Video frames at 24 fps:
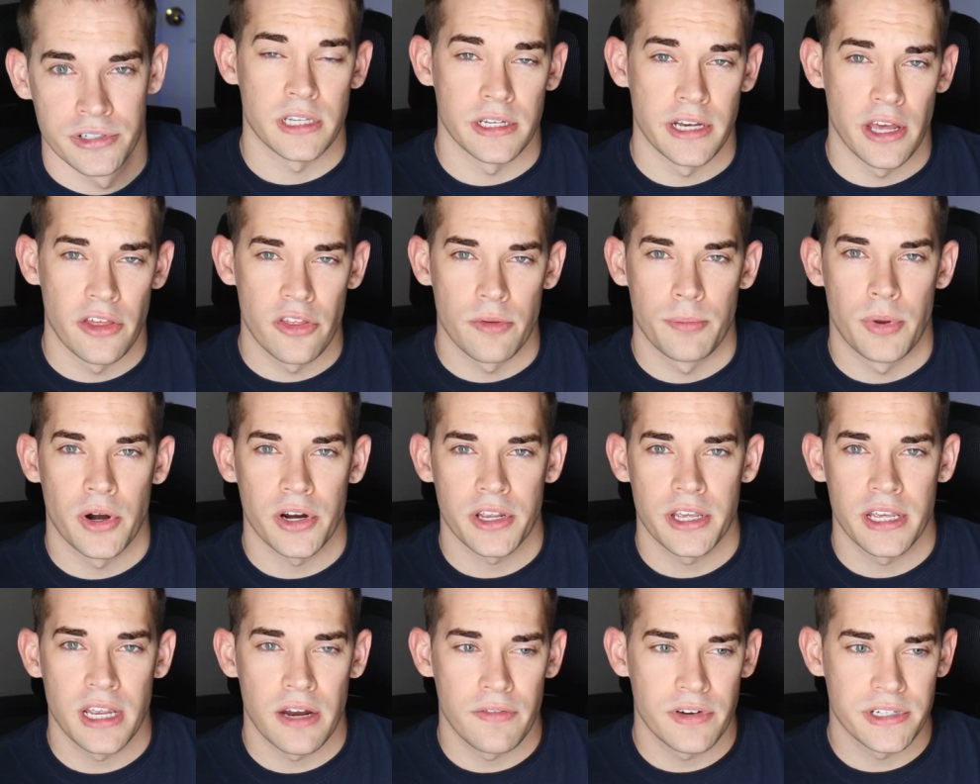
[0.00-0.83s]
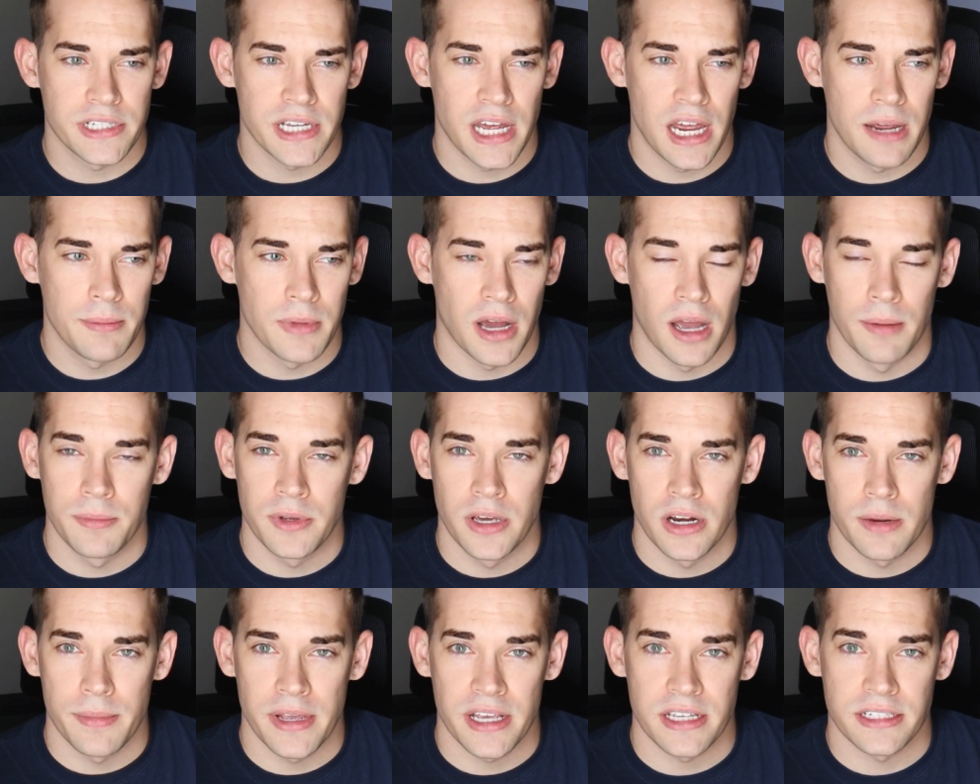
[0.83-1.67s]
To nail the parking every time, I'm
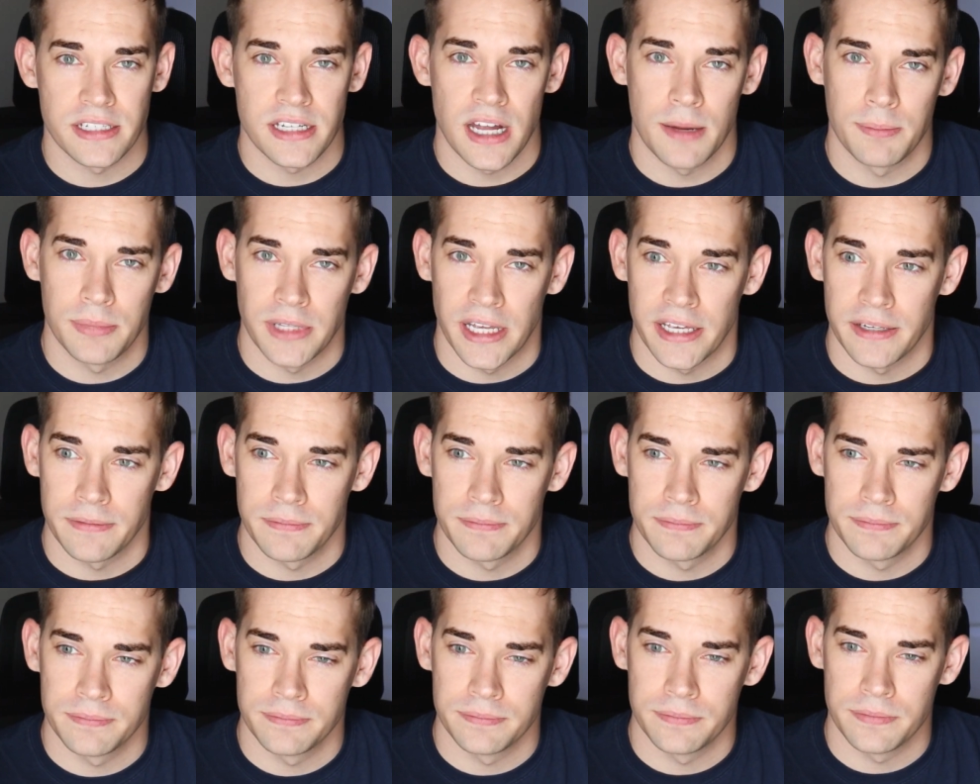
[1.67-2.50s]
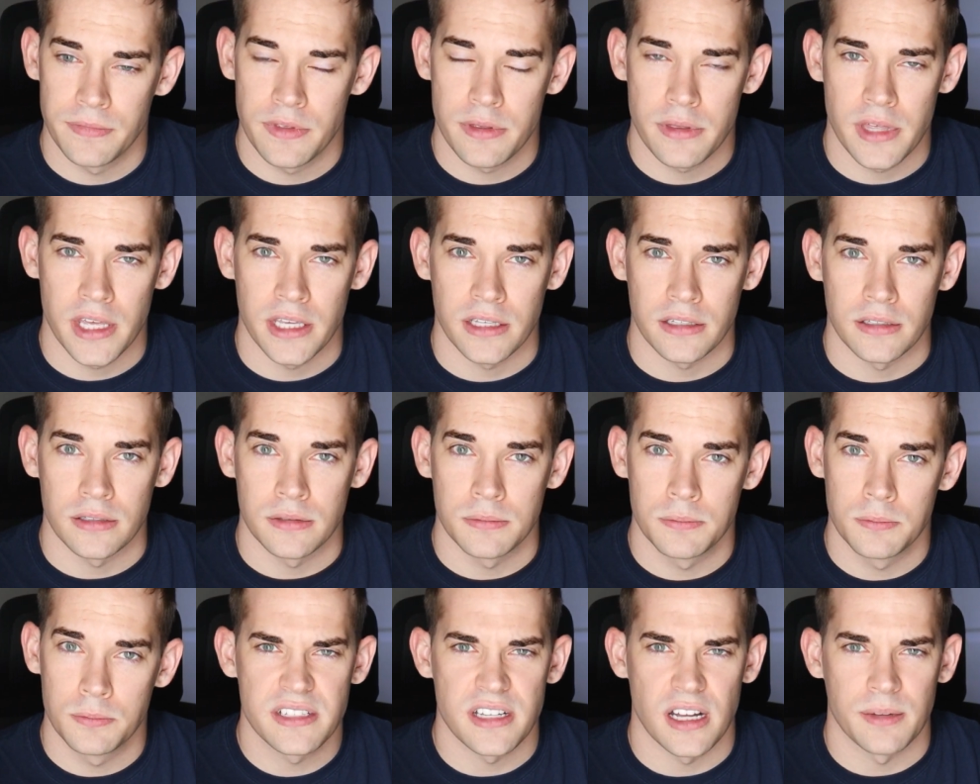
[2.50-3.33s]
gonna make a stoplight thing. Yeah,
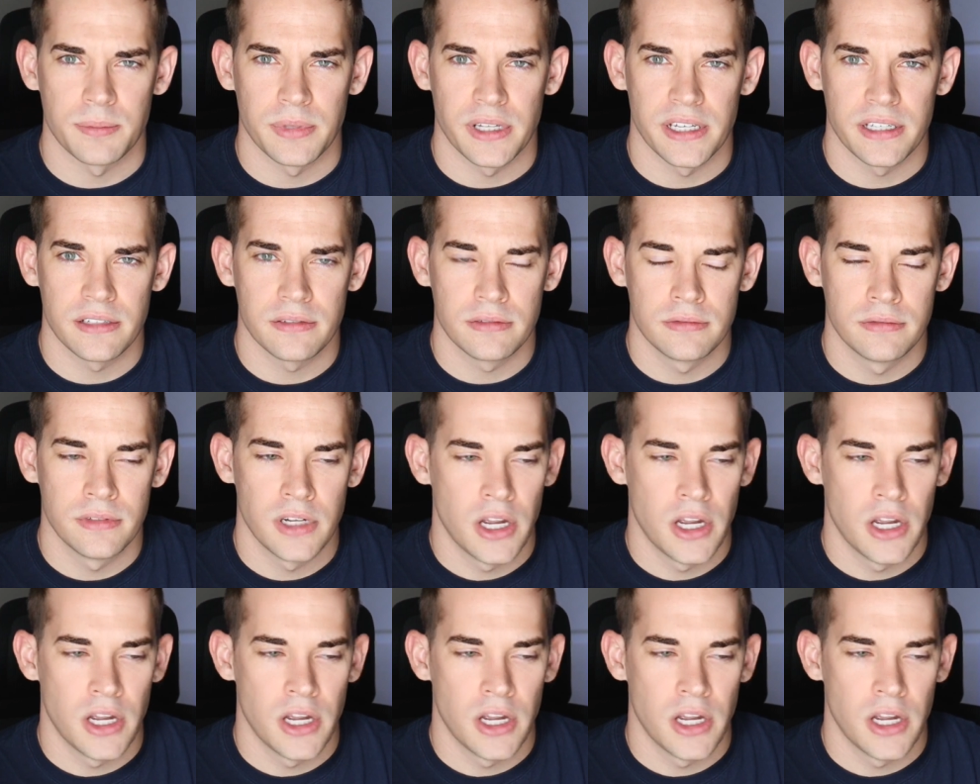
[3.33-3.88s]
it's a stoplight.